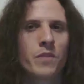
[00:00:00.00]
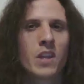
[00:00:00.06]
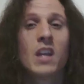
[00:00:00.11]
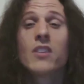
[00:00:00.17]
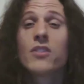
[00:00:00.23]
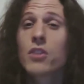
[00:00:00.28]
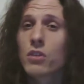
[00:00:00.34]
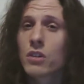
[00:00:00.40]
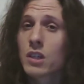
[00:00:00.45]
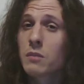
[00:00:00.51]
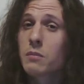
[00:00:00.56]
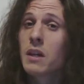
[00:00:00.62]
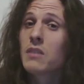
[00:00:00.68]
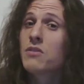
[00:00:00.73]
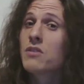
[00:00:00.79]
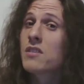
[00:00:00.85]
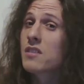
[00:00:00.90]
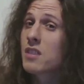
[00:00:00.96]
Talking
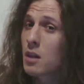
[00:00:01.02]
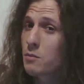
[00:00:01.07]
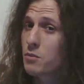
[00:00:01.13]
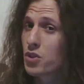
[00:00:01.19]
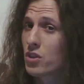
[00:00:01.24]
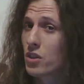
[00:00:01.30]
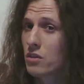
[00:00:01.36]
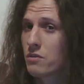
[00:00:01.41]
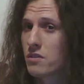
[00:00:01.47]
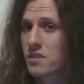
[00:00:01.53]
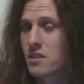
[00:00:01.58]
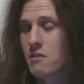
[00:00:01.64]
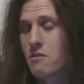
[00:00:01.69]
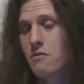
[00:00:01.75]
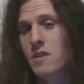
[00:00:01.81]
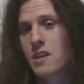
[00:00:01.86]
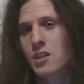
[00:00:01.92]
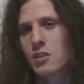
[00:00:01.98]
about subgenres in
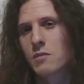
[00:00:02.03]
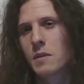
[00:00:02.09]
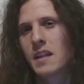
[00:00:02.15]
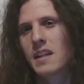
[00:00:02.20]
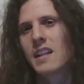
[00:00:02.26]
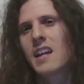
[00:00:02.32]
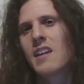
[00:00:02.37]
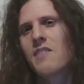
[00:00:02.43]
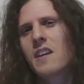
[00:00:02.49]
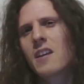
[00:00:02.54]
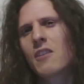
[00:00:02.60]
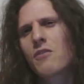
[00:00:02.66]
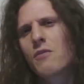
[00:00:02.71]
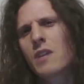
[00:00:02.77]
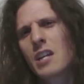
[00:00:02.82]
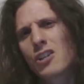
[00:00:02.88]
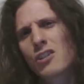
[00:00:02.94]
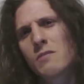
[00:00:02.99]
thrash metal, I think
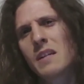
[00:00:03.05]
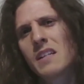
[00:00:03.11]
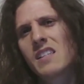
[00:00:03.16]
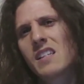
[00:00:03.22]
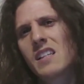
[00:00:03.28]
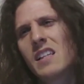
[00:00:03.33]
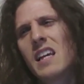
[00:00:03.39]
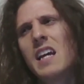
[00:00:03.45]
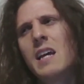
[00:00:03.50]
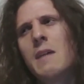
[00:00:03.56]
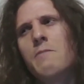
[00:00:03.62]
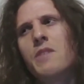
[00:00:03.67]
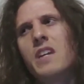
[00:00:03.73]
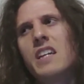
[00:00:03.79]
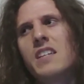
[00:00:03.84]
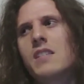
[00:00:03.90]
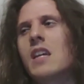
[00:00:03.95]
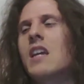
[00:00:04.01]
thrash metal
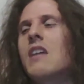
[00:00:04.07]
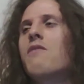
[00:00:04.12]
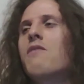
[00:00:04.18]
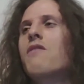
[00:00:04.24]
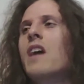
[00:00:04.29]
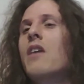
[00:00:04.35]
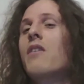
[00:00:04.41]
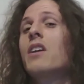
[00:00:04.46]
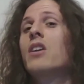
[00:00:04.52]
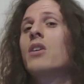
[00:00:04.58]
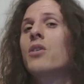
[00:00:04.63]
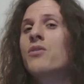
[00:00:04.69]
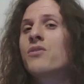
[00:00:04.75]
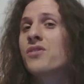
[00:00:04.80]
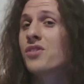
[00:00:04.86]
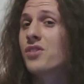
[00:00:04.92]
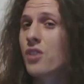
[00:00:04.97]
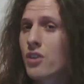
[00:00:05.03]
is a very
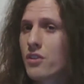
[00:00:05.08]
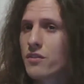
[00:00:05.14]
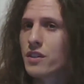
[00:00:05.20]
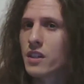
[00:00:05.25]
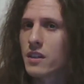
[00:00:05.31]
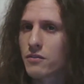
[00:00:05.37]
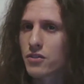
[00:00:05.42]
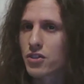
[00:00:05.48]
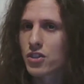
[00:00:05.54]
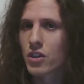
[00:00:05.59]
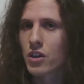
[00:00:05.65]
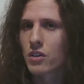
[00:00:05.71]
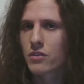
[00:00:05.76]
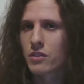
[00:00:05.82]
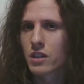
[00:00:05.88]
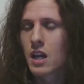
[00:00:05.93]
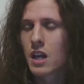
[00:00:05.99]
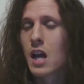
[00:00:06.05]
conservative
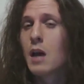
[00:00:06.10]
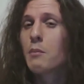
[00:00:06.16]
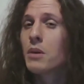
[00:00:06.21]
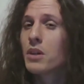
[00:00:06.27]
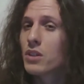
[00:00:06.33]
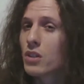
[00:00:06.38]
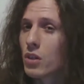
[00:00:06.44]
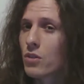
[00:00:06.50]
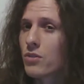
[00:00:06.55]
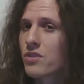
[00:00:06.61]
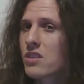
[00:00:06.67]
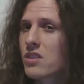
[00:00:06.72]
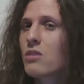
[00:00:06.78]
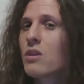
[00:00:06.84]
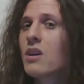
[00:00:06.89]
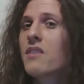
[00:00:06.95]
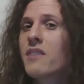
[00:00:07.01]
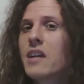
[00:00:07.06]
genre, but also
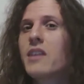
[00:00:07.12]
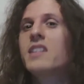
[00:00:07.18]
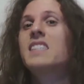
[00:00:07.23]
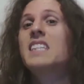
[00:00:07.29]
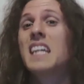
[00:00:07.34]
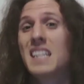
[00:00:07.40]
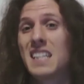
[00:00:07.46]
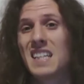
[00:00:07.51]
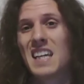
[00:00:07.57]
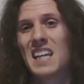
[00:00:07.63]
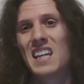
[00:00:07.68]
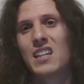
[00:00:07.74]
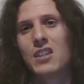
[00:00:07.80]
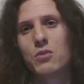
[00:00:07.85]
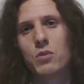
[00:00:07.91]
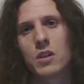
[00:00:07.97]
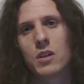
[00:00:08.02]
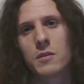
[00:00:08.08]
a very dedicated
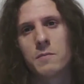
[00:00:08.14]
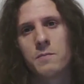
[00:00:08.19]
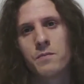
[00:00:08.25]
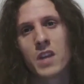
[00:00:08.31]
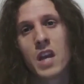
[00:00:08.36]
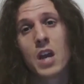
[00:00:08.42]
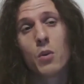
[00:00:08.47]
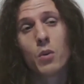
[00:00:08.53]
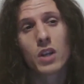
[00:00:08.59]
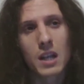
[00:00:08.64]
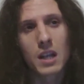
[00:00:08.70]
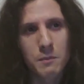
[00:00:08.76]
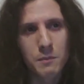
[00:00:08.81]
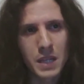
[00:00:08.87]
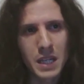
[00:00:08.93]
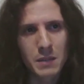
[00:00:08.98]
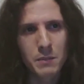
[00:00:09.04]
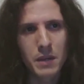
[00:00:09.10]
one. What I
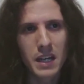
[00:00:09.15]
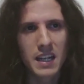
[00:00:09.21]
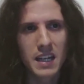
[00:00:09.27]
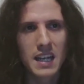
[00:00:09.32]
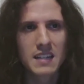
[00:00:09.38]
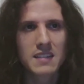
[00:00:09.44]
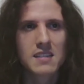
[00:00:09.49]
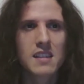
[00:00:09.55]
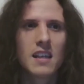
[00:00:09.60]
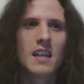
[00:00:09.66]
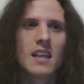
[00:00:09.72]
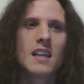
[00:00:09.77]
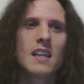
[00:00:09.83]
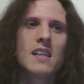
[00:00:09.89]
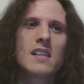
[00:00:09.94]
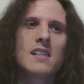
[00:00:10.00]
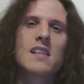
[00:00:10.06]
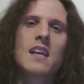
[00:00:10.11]
mean by that
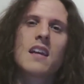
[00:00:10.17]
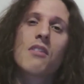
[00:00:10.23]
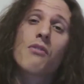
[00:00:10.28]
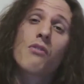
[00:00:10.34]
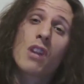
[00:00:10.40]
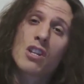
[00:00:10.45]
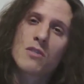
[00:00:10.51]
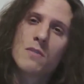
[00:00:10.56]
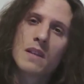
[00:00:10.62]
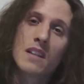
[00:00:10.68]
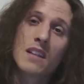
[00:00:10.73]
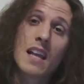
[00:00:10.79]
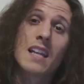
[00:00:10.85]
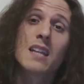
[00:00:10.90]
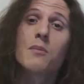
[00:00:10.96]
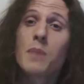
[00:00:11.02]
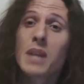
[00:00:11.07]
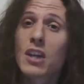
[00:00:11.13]
is that thrash metal had a
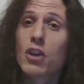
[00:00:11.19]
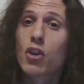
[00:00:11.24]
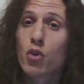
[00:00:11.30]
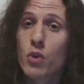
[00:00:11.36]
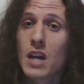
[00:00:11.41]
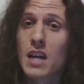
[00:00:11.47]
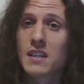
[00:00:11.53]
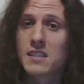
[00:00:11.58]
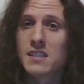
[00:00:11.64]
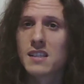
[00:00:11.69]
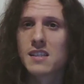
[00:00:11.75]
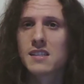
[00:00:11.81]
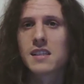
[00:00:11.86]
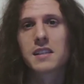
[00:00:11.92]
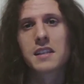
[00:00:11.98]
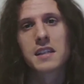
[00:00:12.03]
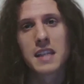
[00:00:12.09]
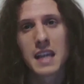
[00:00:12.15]
big crisis in
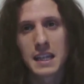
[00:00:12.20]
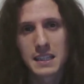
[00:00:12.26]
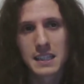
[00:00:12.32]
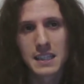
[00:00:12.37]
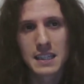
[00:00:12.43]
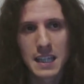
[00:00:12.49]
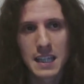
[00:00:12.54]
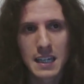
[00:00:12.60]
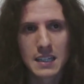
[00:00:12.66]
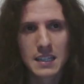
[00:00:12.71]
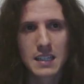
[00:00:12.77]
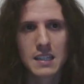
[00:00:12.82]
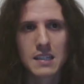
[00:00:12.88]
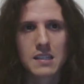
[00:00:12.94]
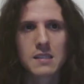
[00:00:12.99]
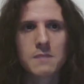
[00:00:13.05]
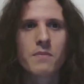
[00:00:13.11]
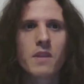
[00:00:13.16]
the
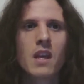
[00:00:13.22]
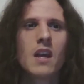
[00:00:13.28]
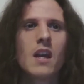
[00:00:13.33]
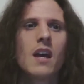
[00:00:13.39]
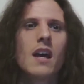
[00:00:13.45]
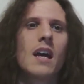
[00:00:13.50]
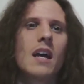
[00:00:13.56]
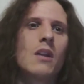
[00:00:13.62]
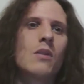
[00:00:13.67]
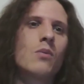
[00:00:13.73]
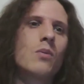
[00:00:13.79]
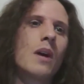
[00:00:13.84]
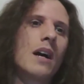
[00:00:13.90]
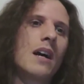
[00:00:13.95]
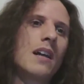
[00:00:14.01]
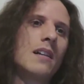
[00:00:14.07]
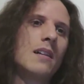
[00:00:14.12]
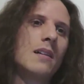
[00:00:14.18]
1990s, and
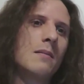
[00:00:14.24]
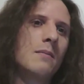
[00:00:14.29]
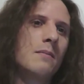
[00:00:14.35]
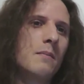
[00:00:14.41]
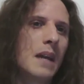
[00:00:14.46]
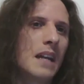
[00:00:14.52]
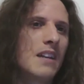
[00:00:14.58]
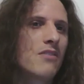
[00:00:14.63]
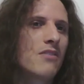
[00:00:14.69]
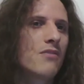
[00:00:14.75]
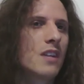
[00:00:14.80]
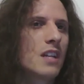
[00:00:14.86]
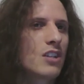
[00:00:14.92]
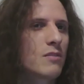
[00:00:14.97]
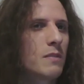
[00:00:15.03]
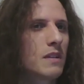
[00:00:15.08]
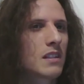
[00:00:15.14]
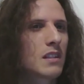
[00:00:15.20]
while many thrash
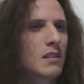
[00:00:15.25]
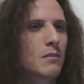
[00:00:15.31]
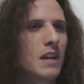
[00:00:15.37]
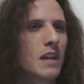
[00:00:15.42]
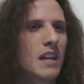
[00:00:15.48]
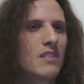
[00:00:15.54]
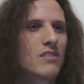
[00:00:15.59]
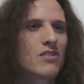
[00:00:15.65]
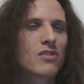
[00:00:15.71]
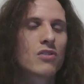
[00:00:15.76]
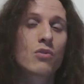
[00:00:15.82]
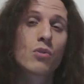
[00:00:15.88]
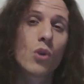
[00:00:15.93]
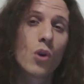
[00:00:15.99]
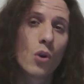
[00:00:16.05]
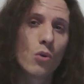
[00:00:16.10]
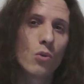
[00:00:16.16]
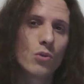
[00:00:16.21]
metal bands grew
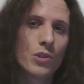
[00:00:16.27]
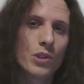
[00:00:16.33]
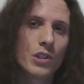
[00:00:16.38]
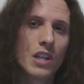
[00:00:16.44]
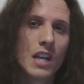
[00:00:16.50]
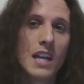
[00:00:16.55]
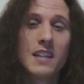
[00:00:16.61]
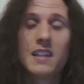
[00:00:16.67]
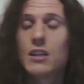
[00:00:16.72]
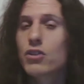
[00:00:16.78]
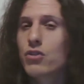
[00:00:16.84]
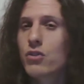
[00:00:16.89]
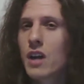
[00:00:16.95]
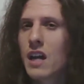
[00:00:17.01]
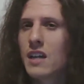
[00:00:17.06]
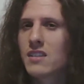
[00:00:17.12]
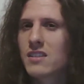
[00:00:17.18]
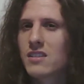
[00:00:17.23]
older, they
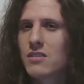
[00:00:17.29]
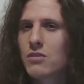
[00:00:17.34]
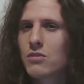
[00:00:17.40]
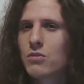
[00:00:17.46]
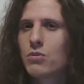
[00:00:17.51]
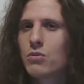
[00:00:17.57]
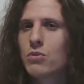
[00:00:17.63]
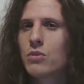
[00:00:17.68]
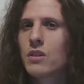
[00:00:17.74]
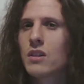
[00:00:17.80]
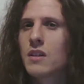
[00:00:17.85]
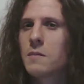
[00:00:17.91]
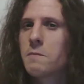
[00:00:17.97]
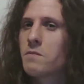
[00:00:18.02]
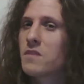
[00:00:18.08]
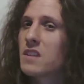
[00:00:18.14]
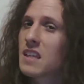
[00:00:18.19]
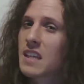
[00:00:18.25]
tried to
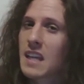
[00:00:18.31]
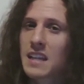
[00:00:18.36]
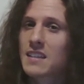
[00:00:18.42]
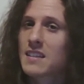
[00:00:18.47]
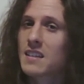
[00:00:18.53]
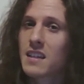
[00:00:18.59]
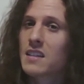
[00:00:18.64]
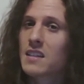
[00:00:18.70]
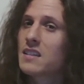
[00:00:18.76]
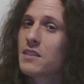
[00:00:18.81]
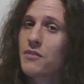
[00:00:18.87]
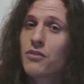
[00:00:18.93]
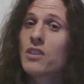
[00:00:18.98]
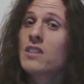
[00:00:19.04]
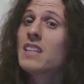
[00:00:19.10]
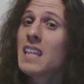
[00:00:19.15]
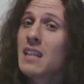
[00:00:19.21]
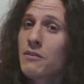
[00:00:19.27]
get
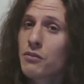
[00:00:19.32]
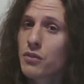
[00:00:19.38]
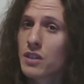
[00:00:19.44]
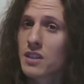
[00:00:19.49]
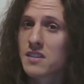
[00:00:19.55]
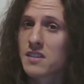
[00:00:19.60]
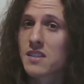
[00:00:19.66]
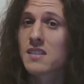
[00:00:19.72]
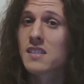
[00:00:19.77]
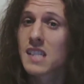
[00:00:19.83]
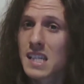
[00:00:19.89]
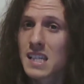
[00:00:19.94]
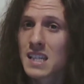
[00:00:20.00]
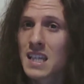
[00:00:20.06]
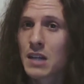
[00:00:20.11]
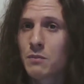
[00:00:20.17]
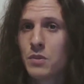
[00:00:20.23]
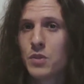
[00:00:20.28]
different influences in
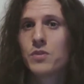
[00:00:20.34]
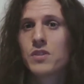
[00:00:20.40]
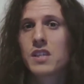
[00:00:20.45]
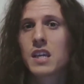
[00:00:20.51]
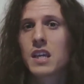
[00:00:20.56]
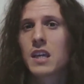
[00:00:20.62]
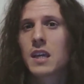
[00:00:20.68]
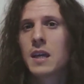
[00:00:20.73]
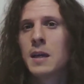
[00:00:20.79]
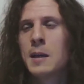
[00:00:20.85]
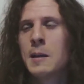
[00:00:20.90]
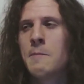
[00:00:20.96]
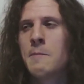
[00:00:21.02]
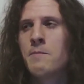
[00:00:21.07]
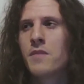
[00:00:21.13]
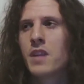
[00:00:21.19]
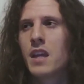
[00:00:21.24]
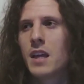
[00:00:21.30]
their music,
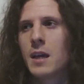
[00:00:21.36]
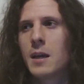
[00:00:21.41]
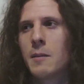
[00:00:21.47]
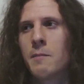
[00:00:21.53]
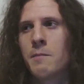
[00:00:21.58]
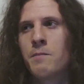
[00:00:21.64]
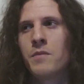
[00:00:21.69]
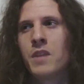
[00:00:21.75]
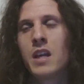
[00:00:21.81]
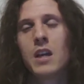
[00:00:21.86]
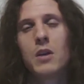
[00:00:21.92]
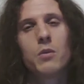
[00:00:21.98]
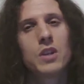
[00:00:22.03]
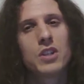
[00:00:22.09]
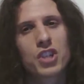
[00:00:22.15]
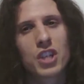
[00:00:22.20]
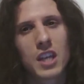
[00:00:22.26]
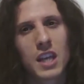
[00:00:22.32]

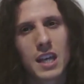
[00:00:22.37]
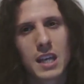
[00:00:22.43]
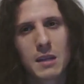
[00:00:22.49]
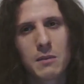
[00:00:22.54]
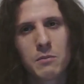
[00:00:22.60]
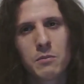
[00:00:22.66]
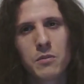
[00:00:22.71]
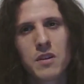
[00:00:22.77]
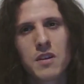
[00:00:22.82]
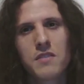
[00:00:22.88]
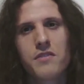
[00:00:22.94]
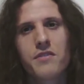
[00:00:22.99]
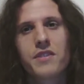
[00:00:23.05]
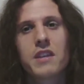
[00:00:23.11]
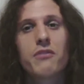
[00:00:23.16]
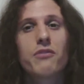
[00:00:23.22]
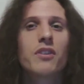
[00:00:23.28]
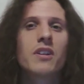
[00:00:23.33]
which came with
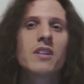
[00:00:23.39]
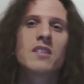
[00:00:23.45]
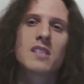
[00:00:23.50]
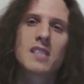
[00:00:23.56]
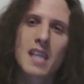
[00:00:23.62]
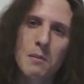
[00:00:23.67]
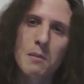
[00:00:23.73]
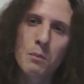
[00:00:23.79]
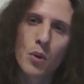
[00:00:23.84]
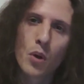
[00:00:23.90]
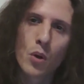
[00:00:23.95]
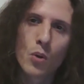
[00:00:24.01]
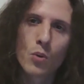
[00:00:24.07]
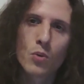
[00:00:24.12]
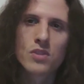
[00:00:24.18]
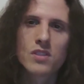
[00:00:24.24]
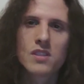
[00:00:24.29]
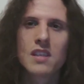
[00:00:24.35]
different
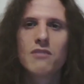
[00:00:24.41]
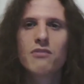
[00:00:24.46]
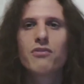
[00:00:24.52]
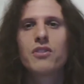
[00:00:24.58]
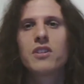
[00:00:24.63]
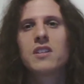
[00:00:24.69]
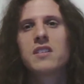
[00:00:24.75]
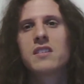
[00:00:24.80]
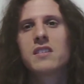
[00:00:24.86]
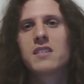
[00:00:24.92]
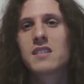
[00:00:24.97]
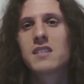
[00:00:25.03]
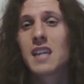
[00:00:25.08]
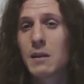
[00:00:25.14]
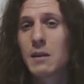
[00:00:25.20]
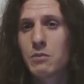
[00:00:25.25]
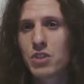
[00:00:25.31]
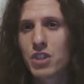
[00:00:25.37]
tempos, different
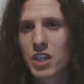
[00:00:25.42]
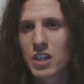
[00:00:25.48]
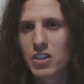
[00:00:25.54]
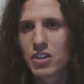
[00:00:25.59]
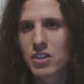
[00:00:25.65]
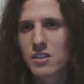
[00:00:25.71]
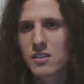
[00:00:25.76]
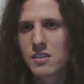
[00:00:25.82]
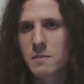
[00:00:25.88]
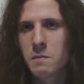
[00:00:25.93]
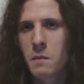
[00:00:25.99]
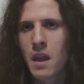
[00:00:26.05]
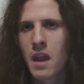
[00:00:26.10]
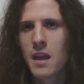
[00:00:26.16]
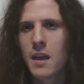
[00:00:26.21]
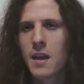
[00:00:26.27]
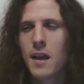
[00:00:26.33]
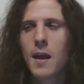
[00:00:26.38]
time changes,
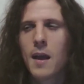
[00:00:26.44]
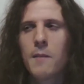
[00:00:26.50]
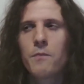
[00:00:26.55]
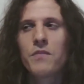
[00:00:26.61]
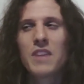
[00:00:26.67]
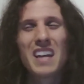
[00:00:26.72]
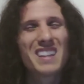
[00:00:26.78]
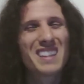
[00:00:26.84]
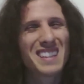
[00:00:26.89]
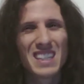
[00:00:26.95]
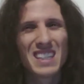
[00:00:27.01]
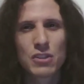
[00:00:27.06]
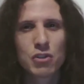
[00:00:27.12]
and that didn't